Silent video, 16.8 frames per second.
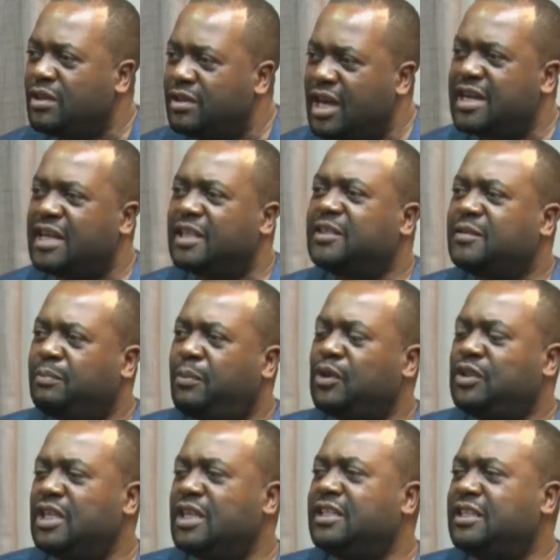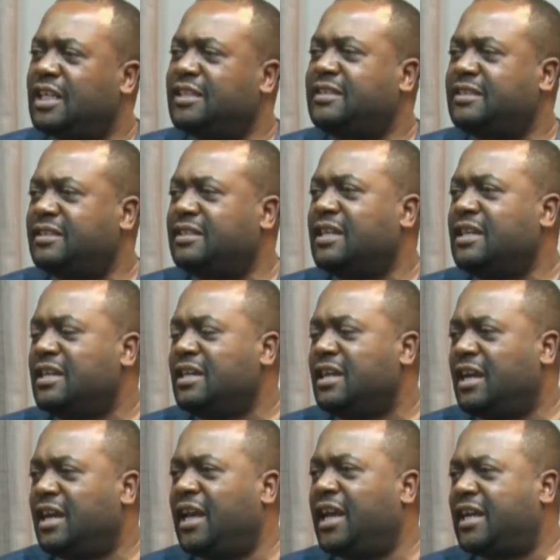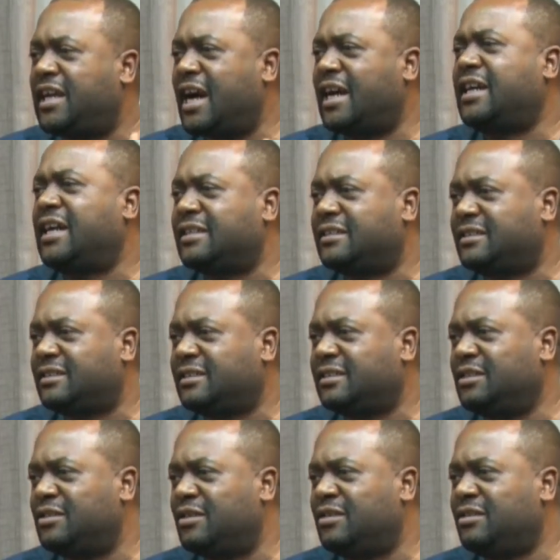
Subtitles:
than exporting just a carcass,